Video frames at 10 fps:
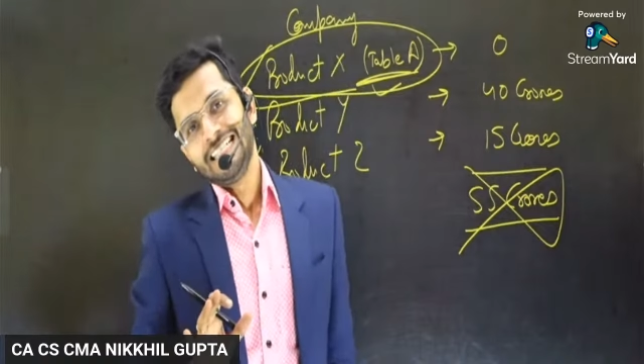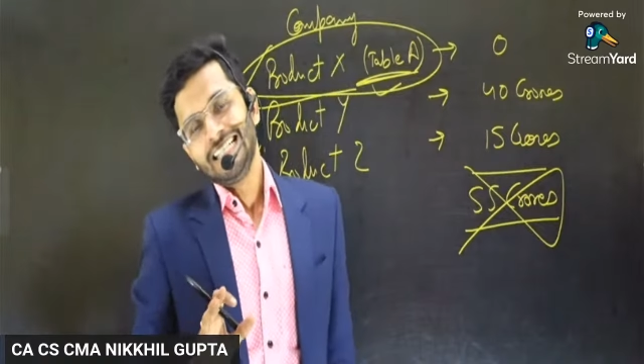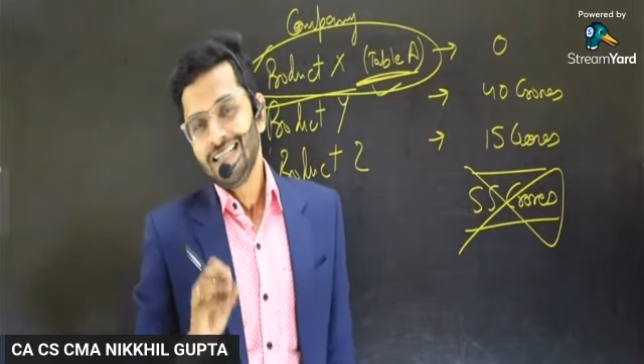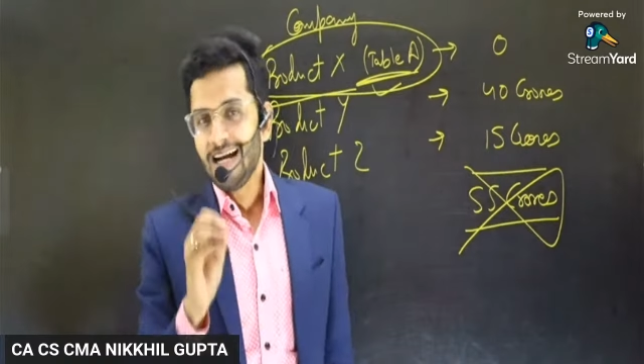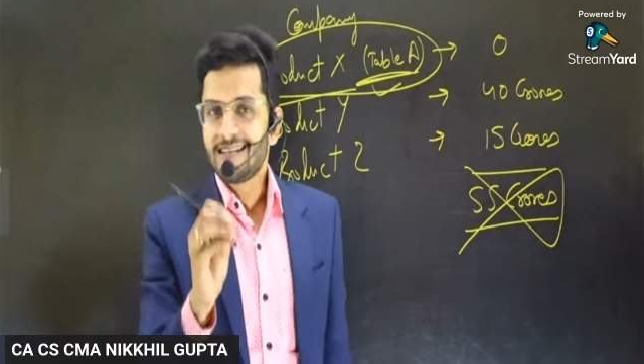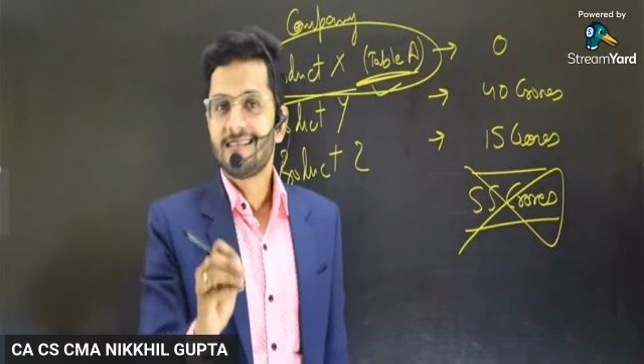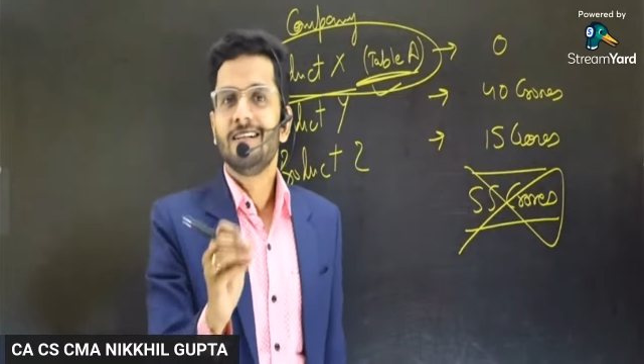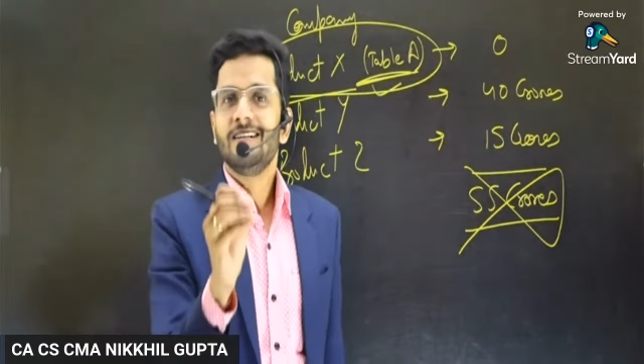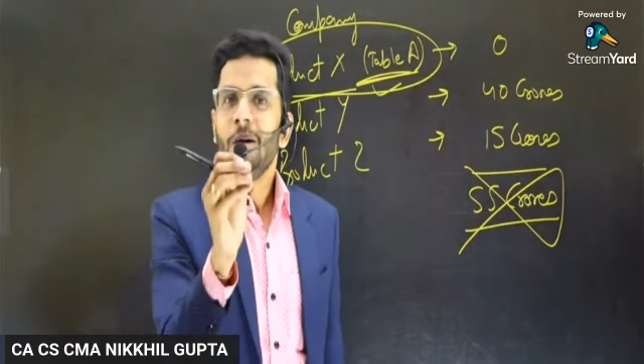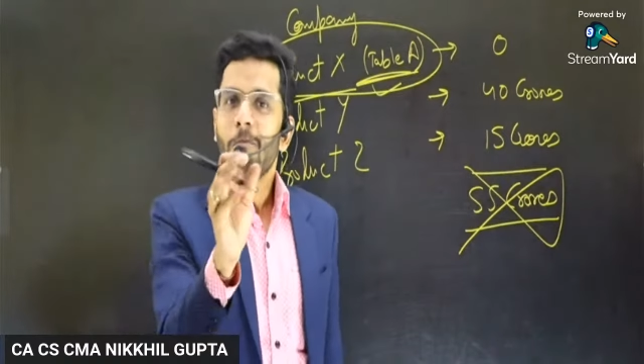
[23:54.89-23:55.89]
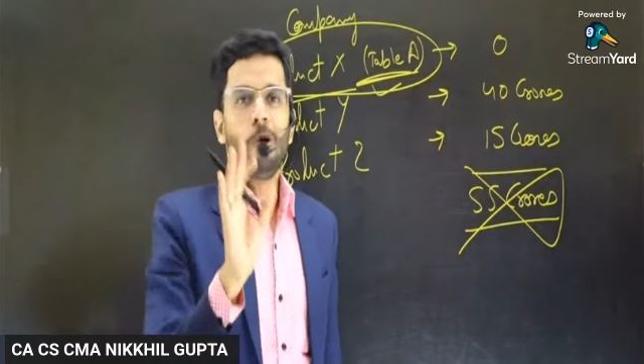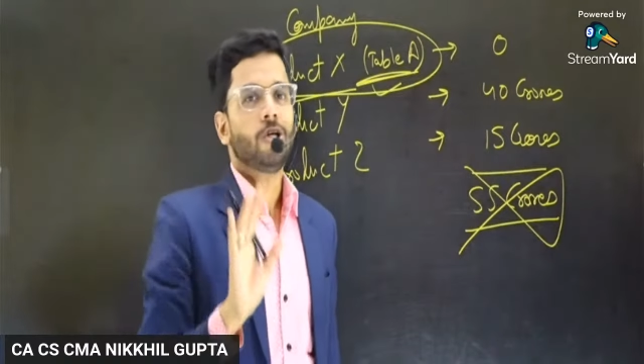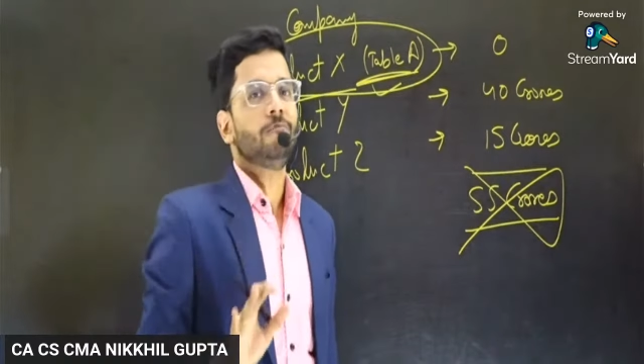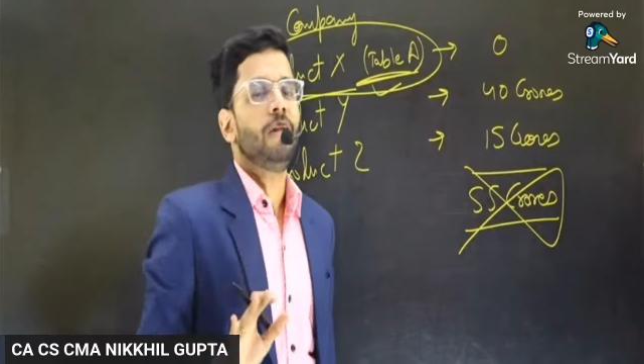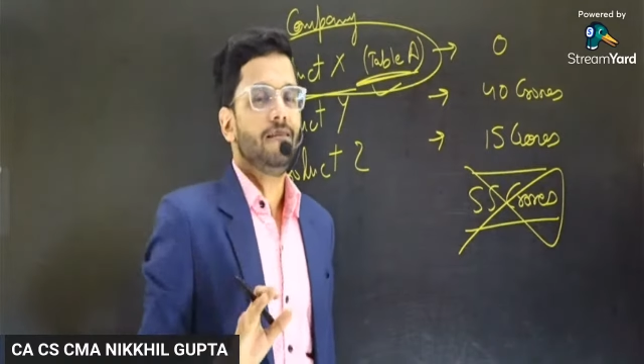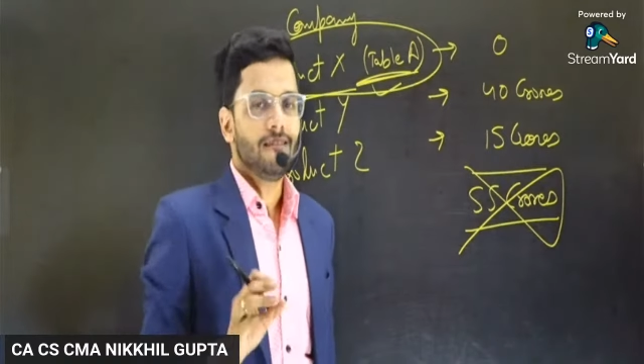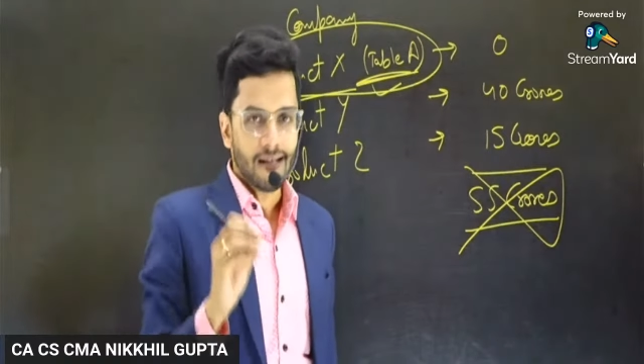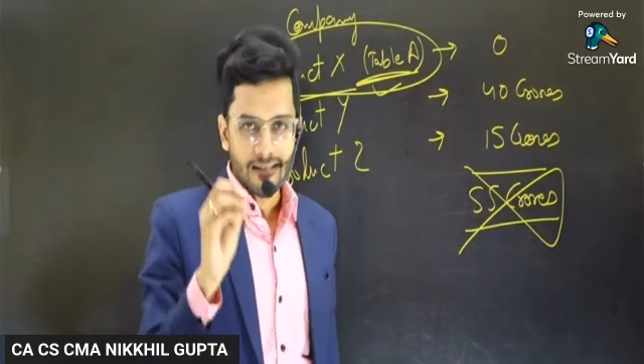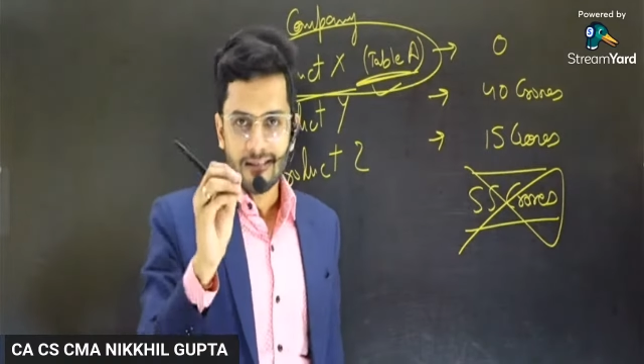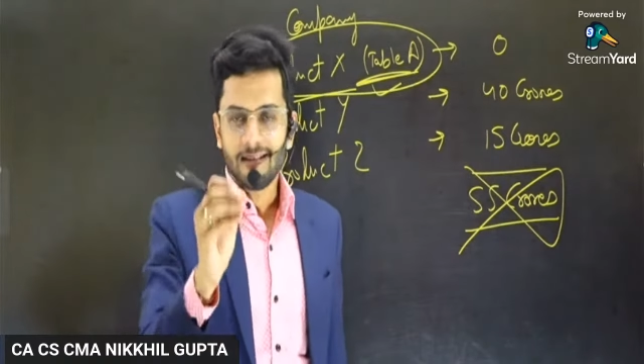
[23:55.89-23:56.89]
That is the bottom line. That
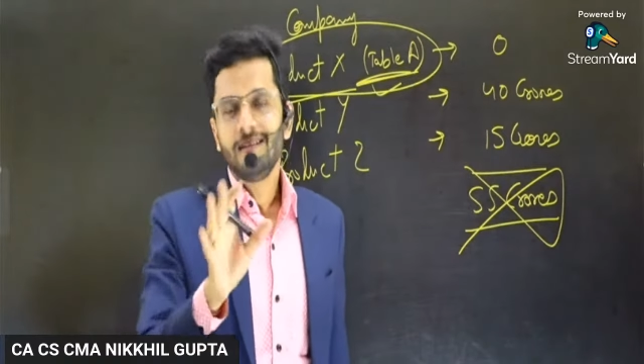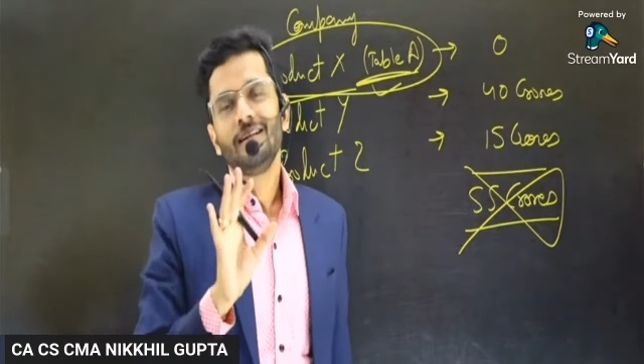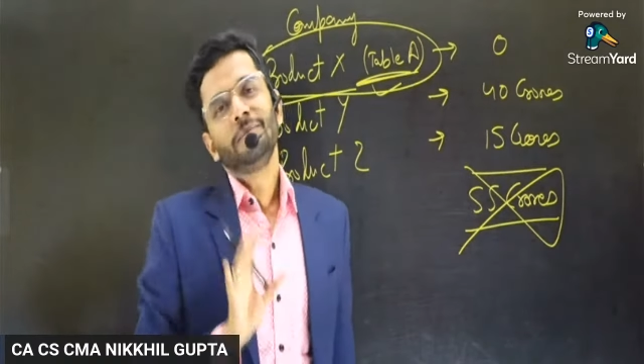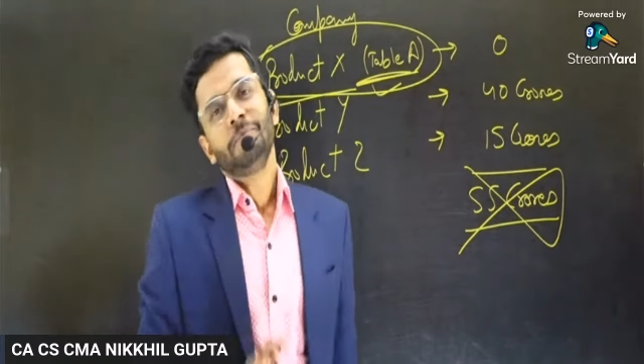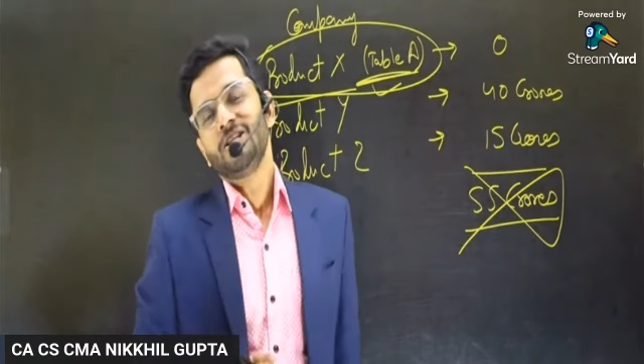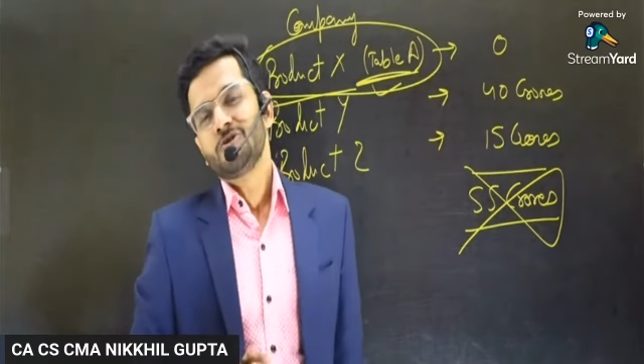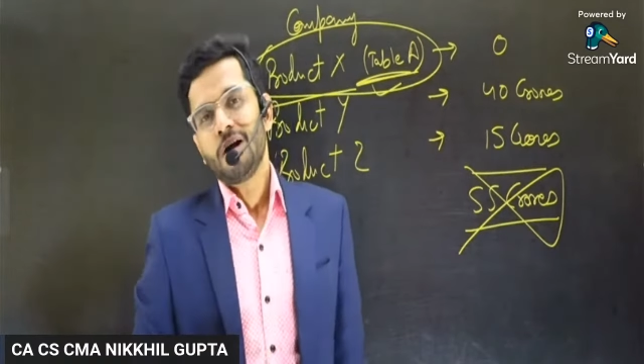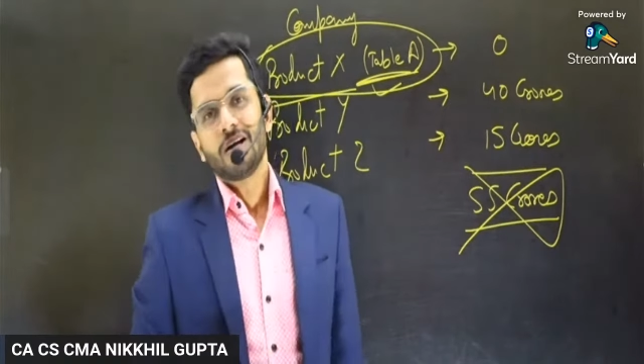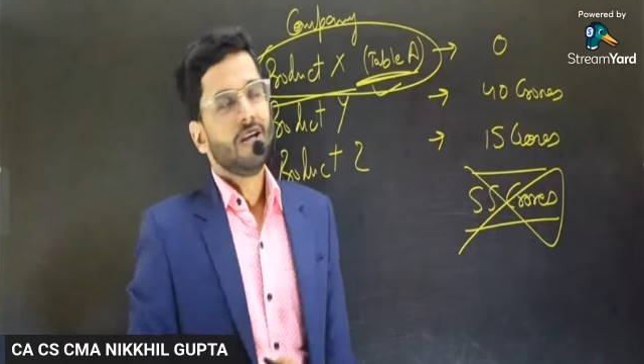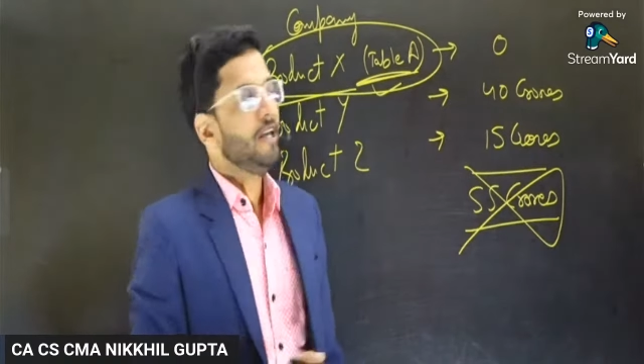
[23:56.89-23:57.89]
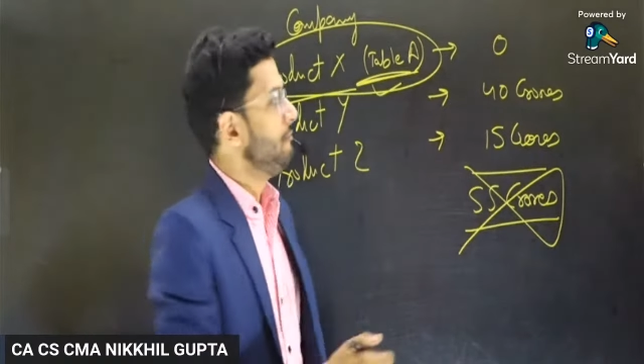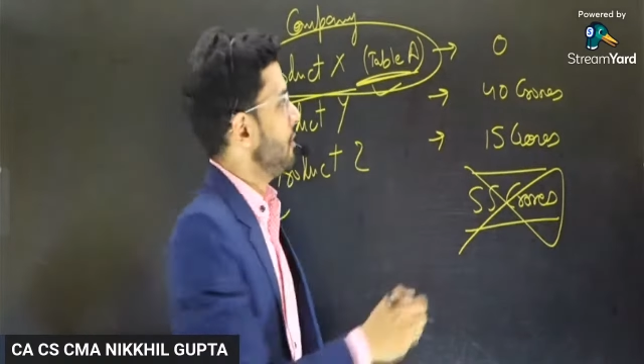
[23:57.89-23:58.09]
is the benchmark. If you